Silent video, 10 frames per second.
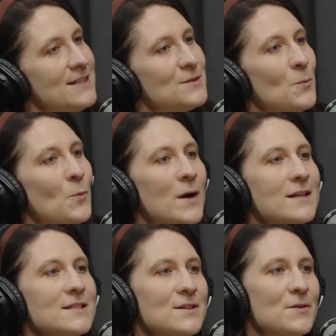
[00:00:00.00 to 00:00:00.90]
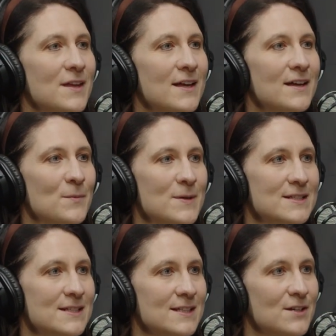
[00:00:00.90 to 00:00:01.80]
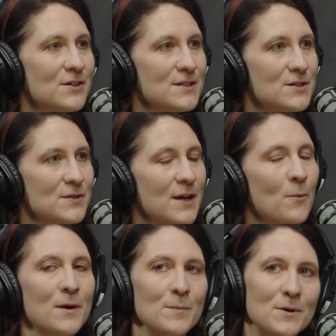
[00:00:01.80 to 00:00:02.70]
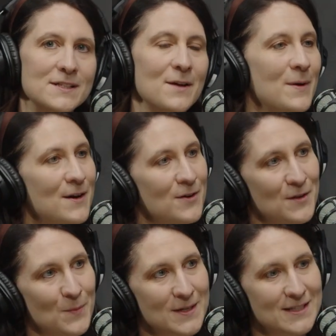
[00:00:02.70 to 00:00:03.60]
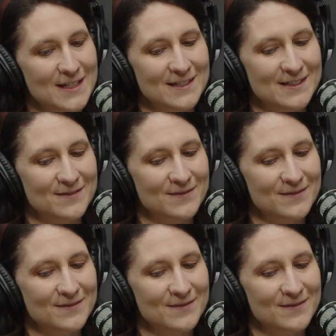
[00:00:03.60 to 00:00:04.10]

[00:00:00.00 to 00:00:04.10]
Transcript: is, what do you think a business leader could do to get 1% better in their business